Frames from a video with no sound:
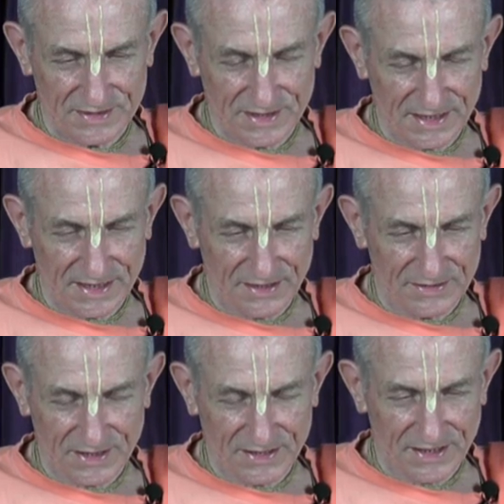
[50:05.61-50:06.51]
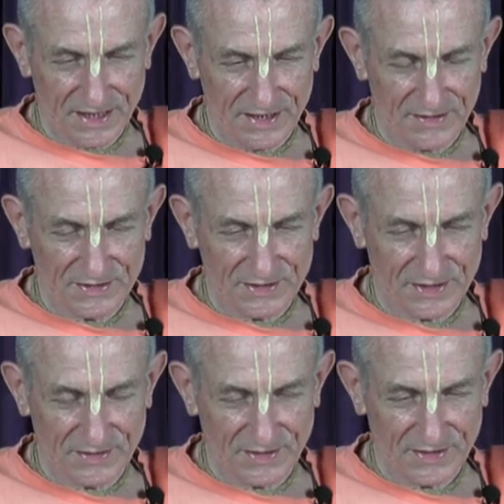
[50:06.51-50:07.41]
sitting down chanting Hare
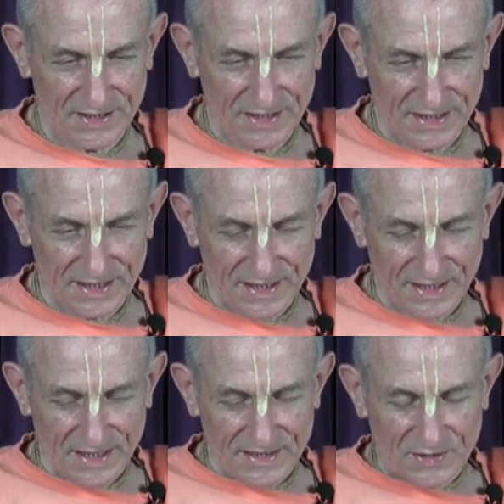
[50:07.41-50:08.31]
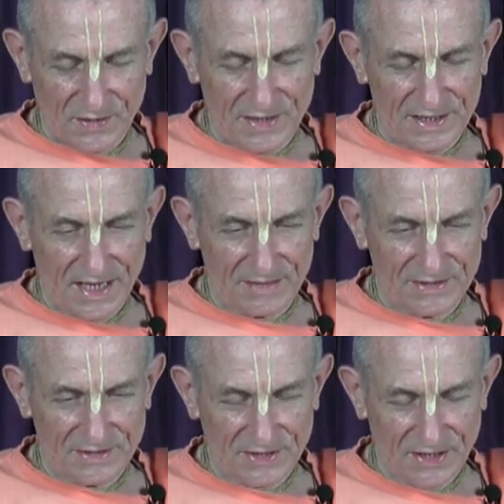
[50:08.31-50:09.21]
Krishna, or so many
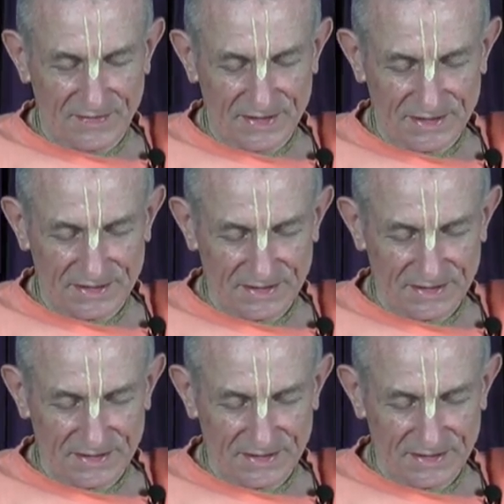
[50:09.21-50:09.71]
types of service